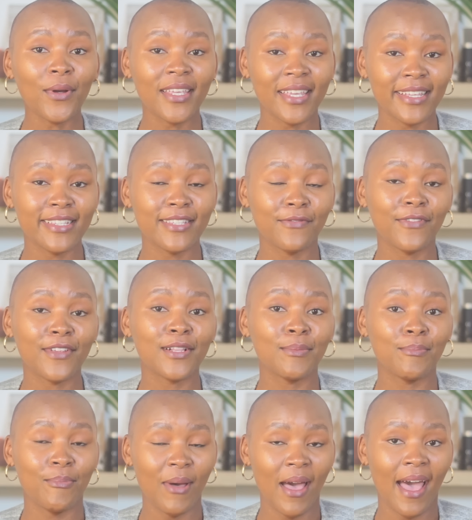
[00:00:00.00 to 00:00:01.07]
kids feel
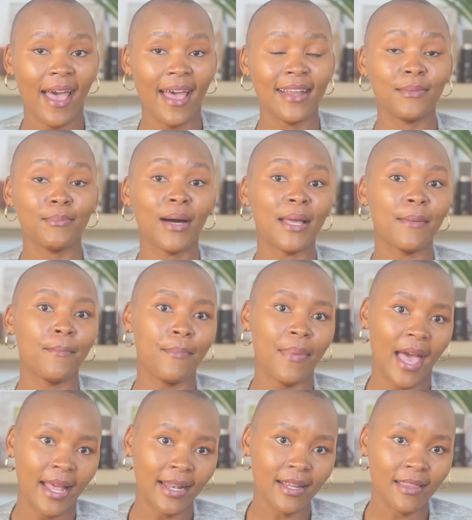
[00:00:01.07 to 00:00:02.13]
bad by
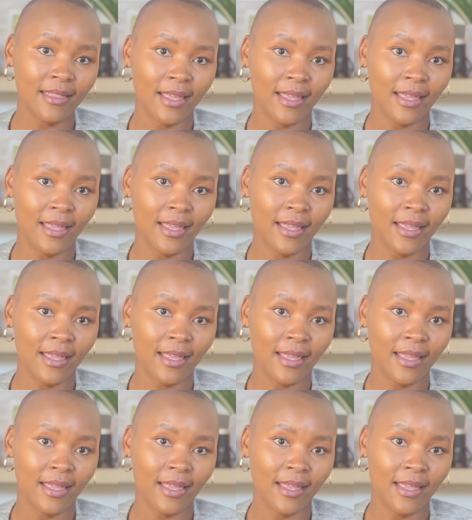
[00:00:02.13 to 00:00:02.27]
banning